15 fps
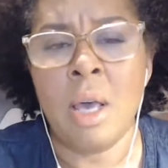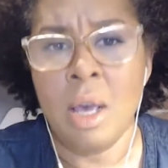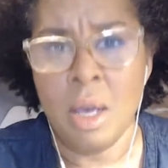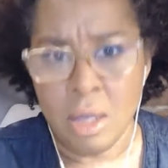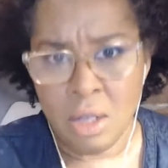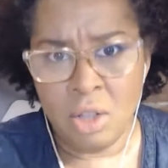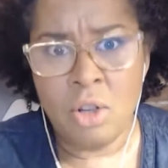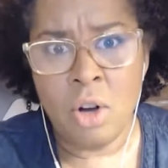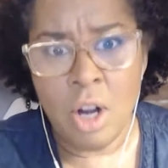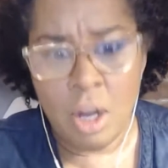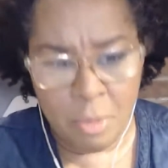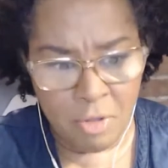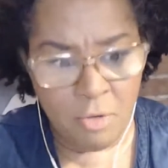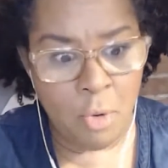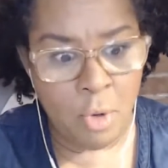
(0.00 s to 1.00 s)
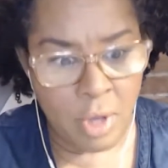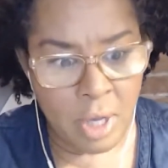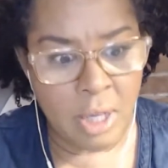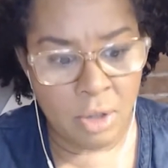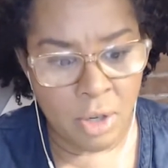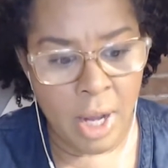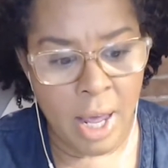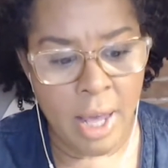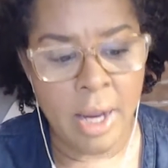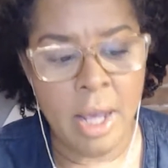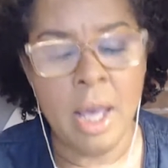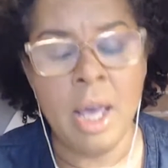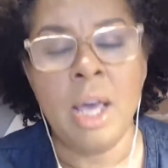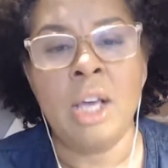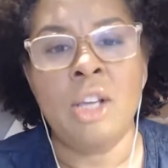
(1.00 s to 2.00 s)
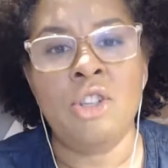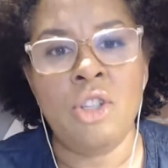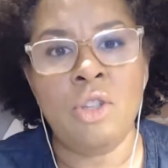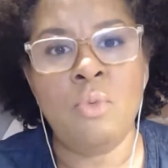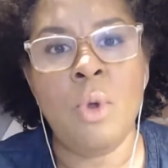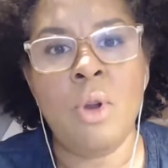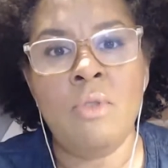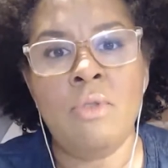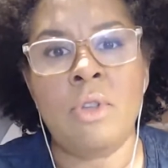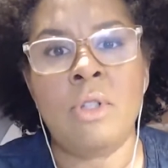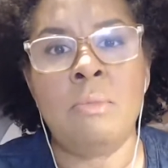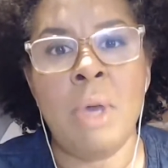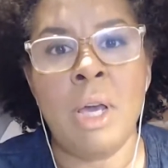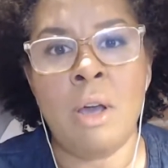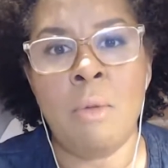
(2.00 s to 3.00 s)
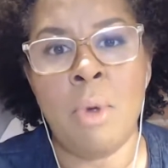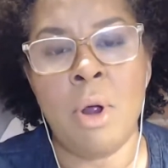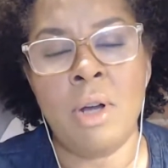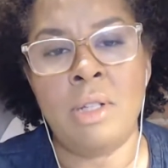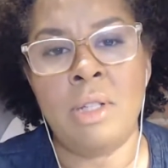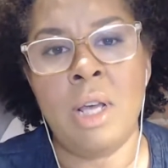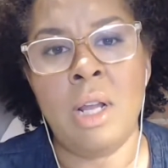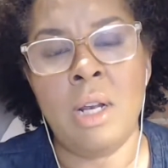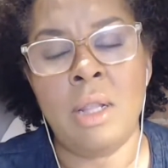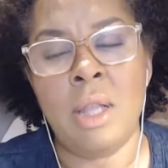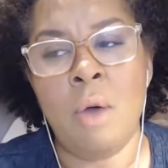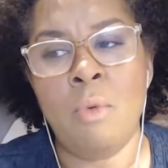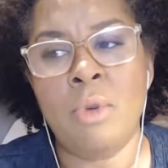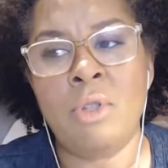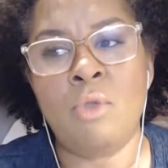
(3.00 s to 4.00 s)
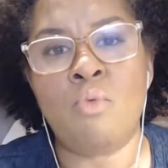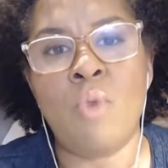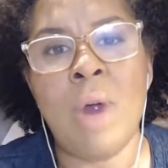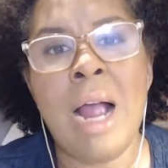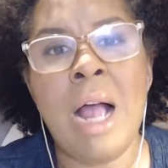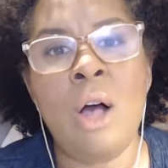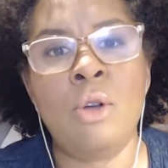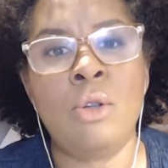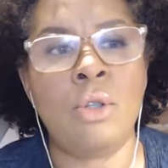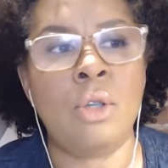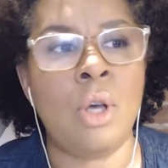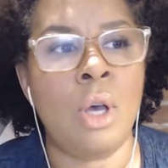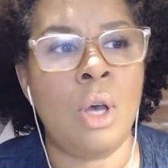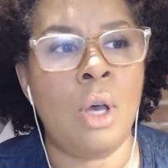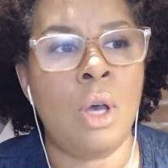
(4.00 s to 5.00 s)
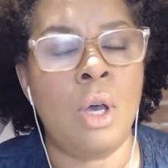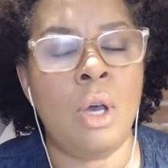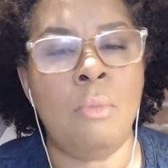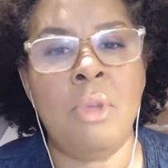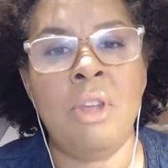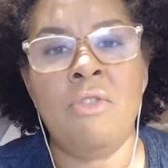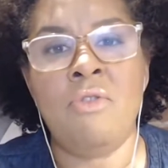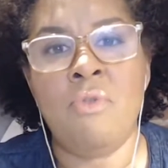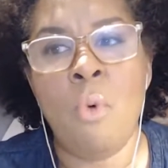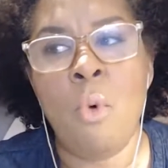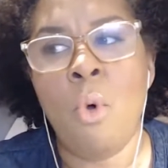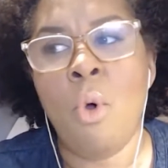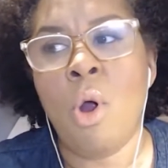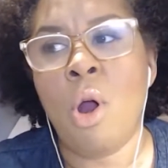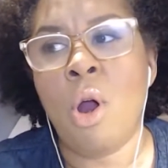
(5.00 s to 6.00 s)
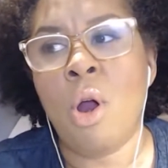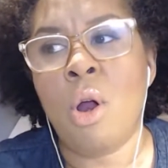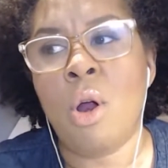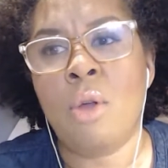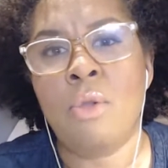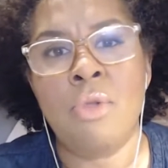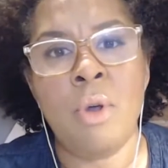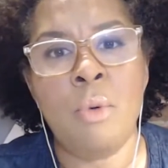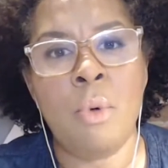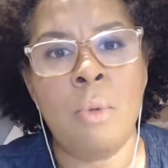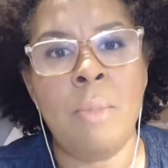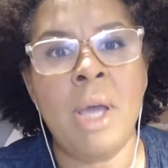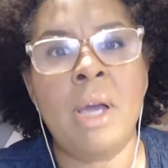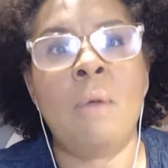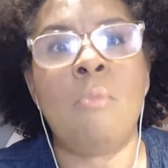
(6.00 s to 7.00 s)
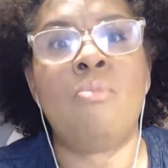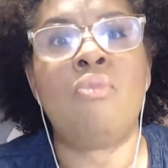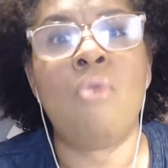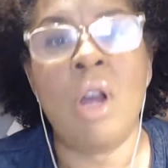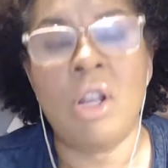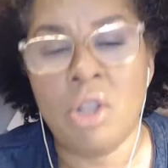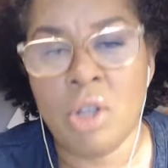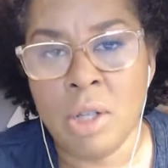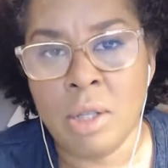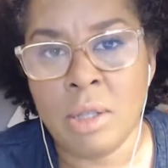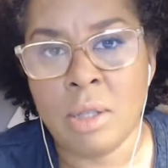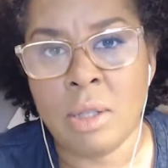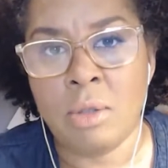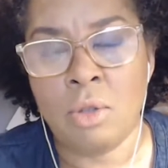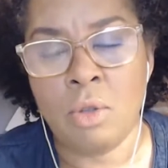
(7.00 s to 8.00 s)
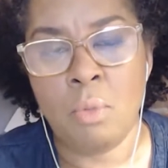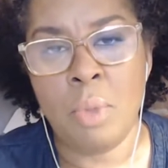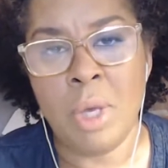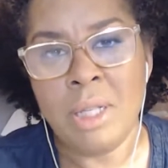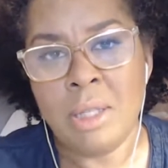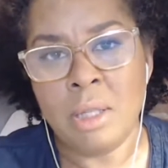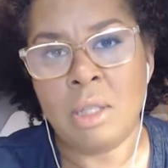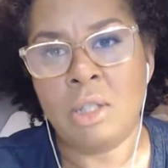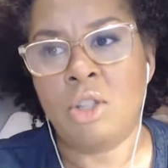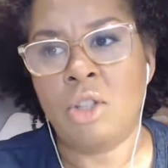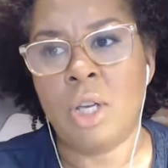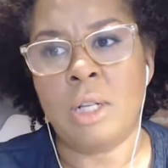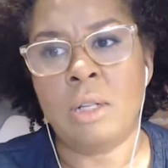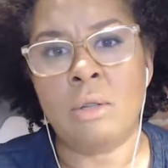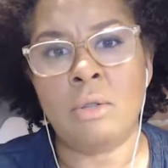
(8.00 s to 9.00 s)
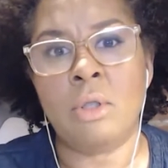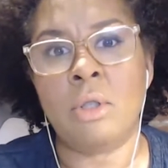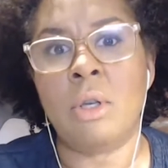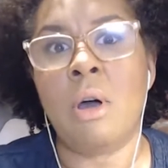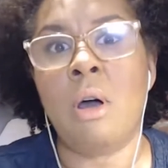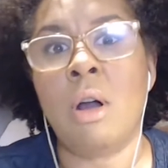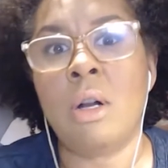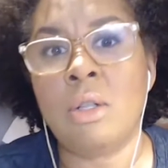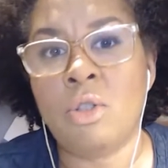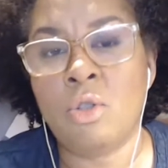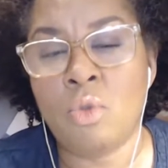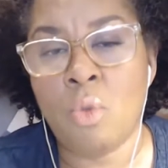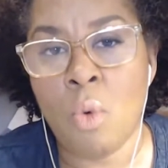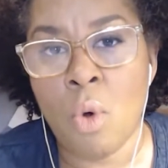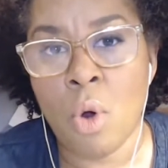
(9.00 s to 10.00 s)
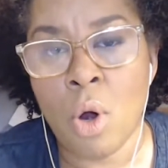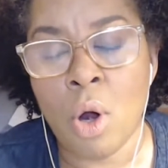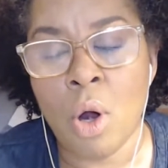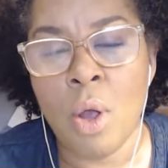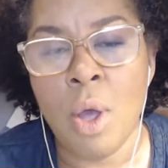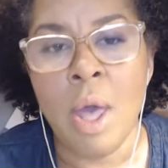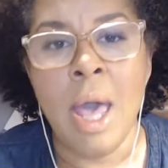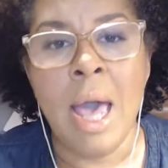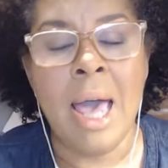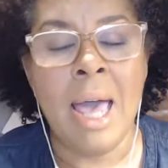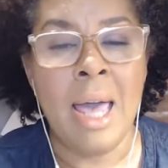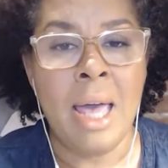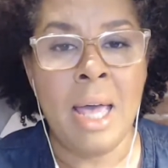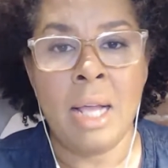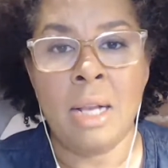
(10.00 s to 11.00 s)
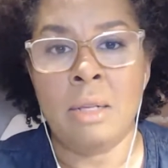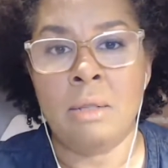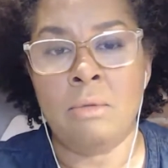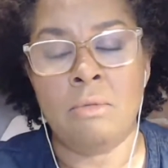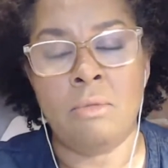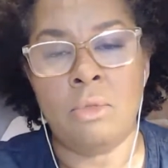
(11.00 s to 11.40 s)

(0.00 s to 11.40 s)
She started before the internet. She's one of those makeup artists that was around before there were makeup brushes. So basically she had to go to the art store and